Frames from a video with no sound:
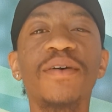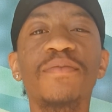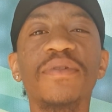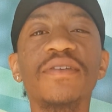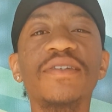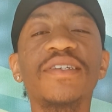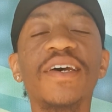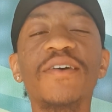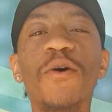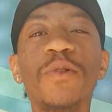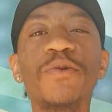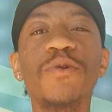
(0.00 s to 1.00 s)
Please take
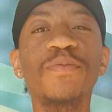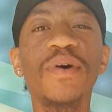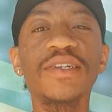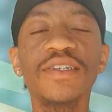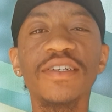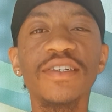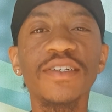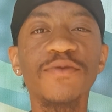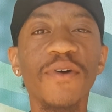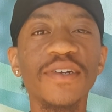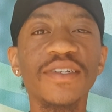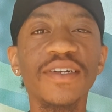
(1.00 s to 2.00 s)
only what messages
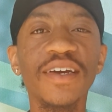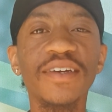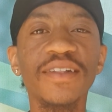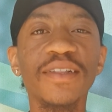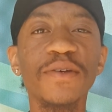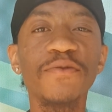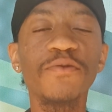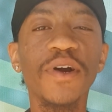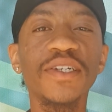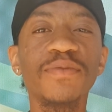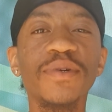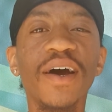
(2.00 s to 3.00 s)
resonate, leave the
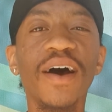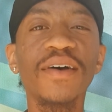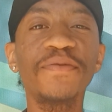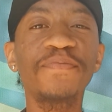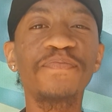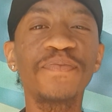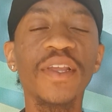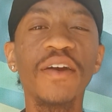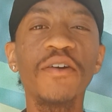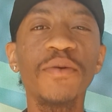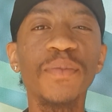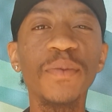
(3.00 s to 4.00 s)
rest behind.
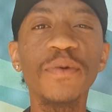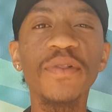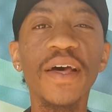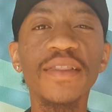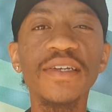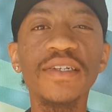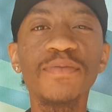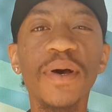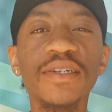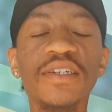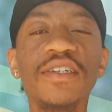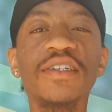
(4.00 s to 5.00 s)
Remember that these
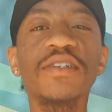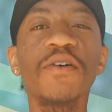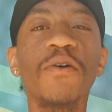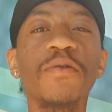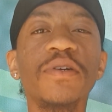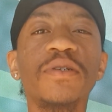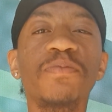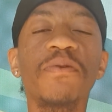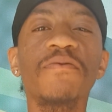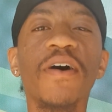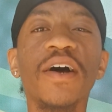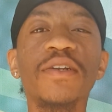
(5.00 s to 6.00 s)
messages are only to
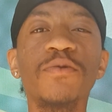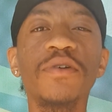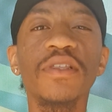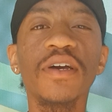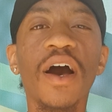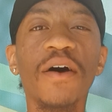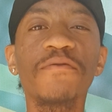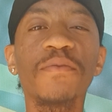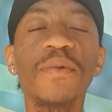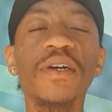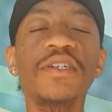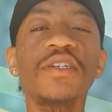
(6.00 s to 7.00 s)
provide you with the
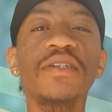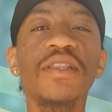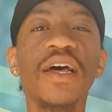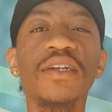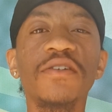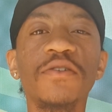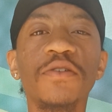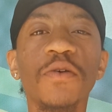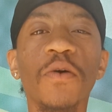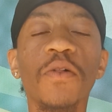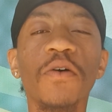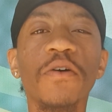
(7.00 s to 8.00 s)
confirmation that your
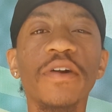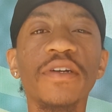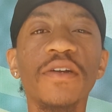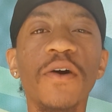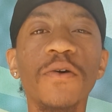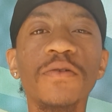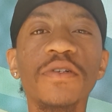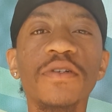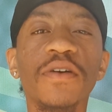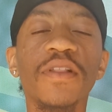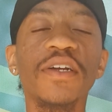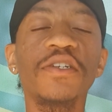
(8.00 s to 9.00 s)
soul already knows
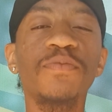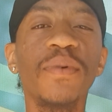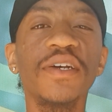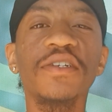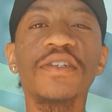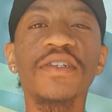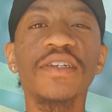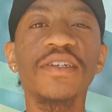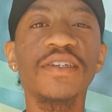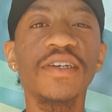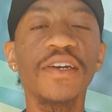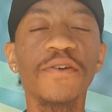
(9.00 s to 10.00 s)
and that you may just need
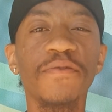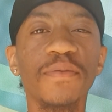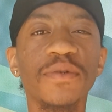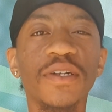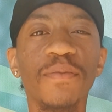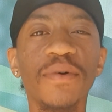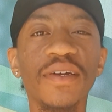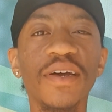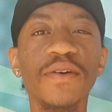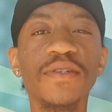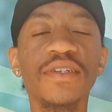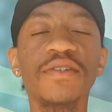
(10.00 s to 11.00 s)
to hear from somebody
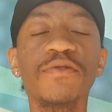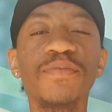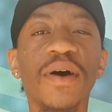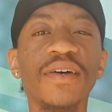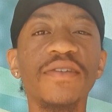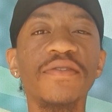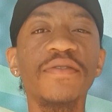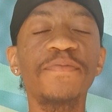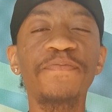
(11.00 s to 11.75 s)
else to remind you.